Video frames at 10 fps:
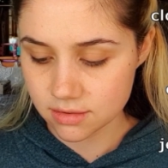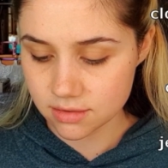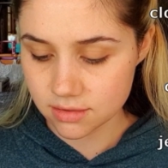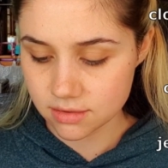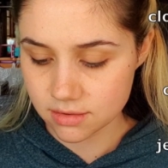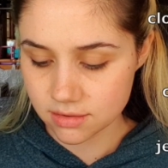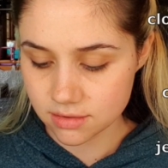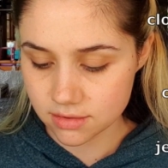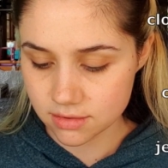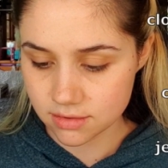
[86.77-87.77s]
I have no
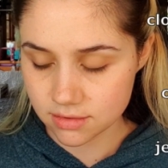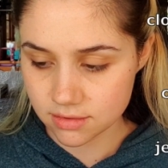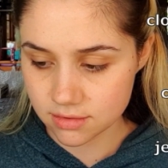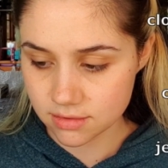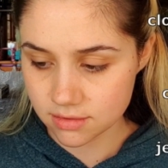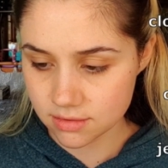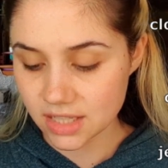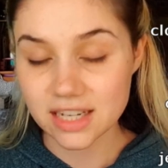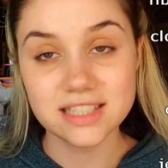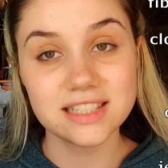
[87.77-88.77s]
idea. Tencel.
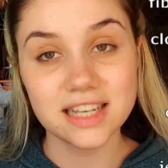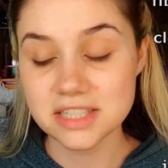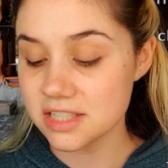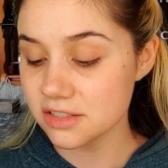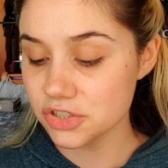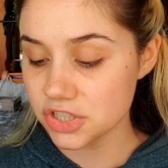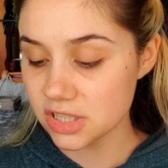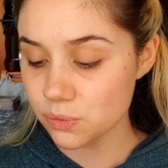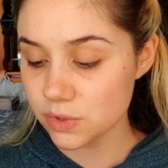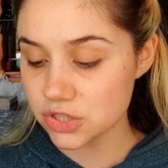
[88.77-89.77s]
It has a tencel
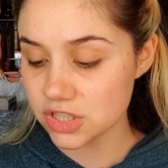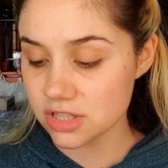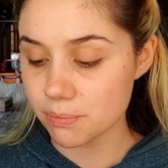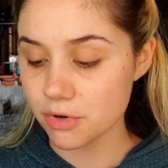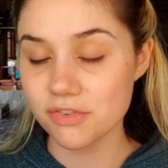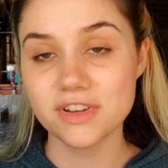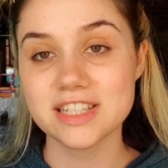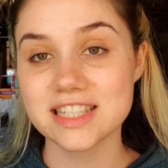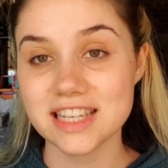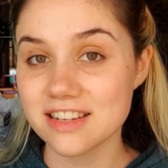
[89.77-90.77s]
sheet, which is the
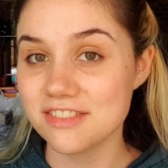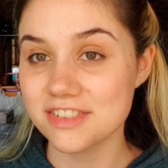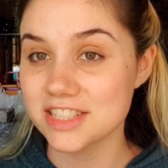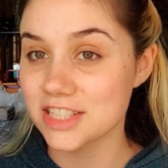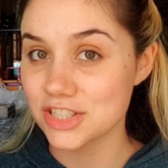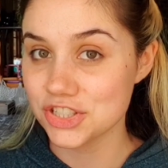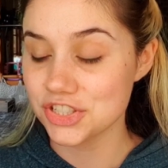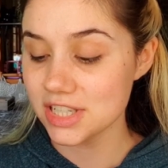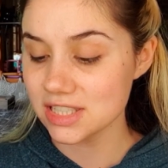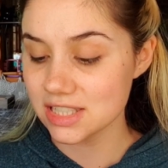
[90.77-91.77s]
perfect skin fitting
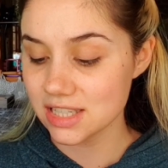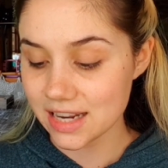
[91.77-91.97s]
sheet.